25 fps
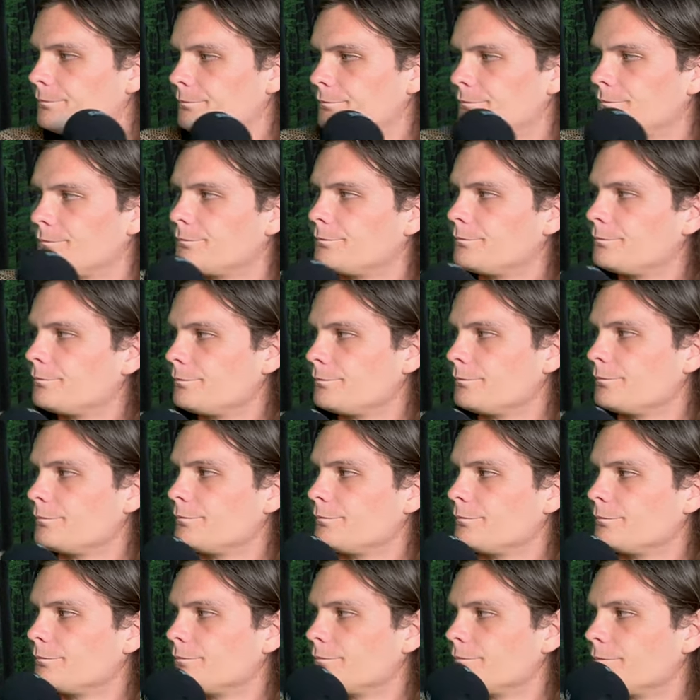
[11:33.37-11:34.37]

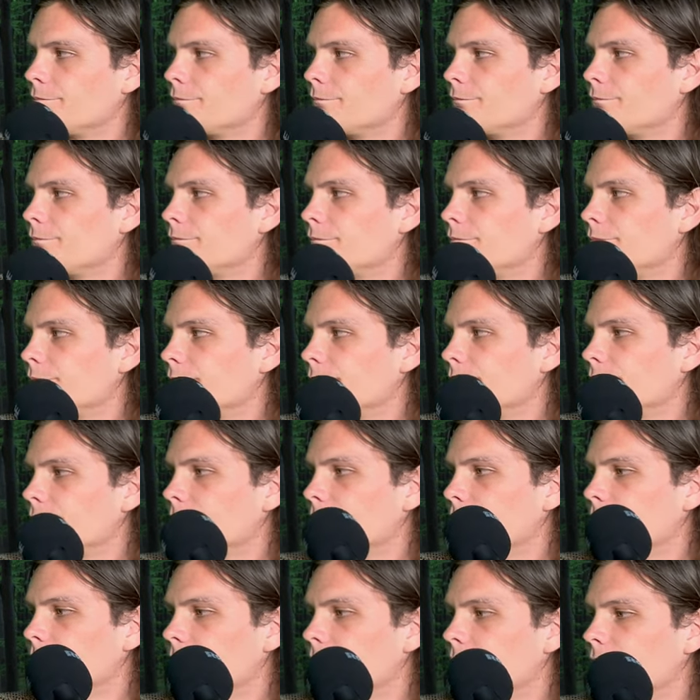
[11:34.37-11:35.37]

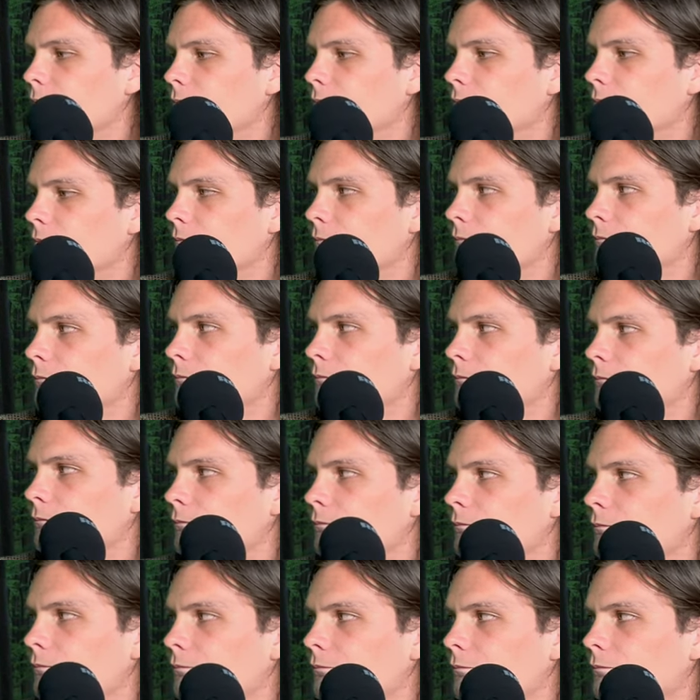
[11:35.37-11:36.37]

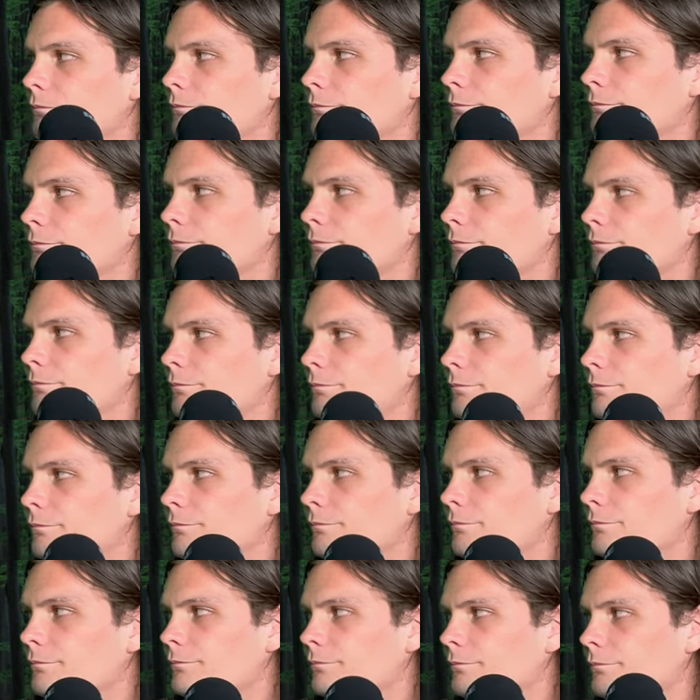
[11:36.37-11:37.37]

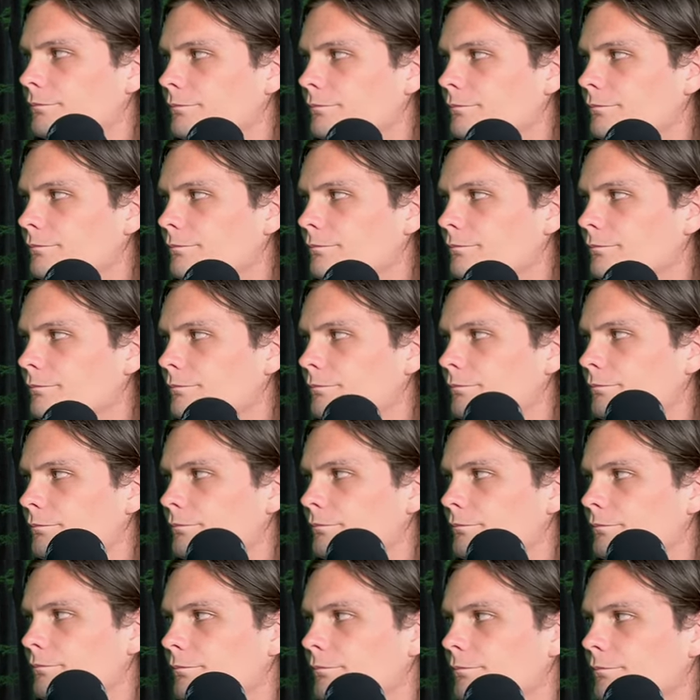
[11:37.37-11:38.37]

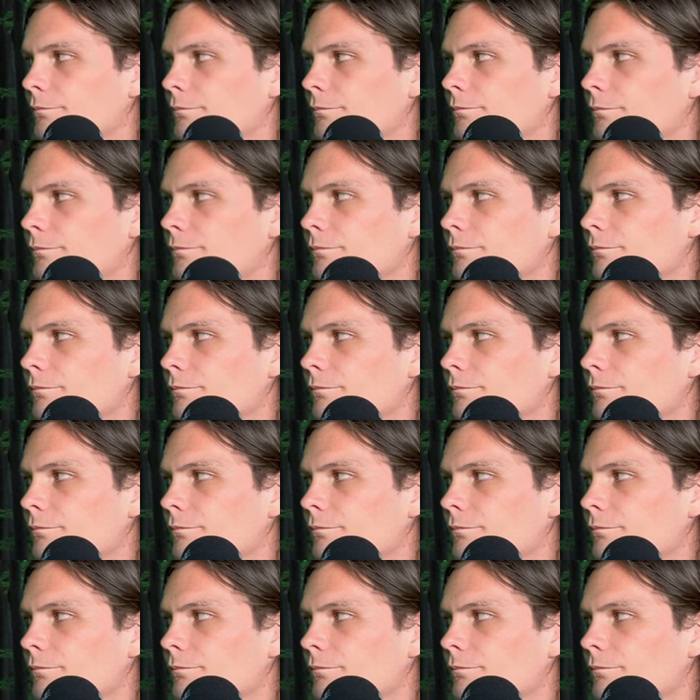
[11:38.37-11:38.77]
(not speaking)